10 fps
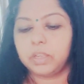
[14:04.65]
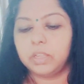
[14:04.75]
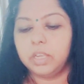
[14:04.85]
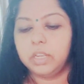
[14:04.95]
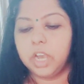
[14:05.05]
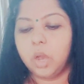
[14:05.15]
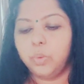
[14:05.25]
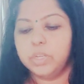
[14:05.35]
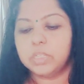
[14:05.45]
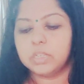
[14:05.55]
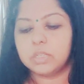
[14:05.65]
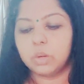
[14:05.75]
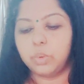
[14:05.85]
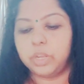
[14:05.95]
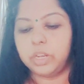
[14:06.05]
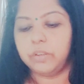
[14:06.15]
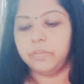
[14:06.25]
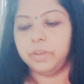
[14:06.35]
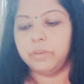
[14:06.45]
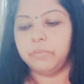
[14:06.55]
Then how is the
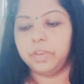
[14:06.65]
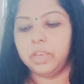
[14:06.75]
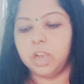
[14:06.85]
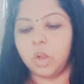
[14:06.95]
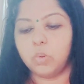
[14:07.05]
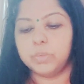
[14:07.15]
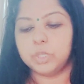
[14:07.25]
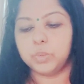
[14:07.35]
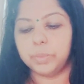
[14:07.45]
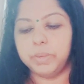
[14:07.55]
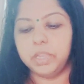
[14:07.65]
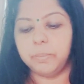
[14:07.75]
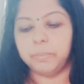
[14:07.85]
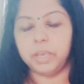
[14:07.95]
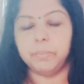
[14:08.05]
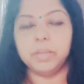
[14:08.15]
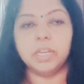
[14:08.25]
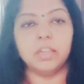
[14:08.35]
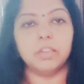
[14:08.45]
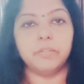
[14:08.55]
scrutiny fee? How much will be the
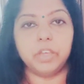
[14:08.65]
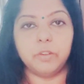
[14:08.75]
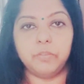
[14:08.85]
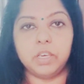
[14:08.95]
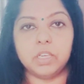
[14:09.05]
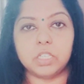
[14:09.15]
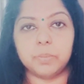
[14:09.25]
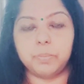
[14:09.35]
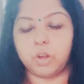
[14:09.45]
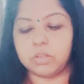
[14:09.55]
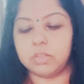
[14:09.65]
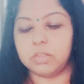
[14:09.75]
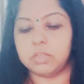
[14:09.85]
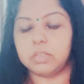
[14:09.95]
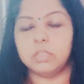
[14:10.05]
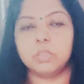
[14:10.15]
payment and the verification process?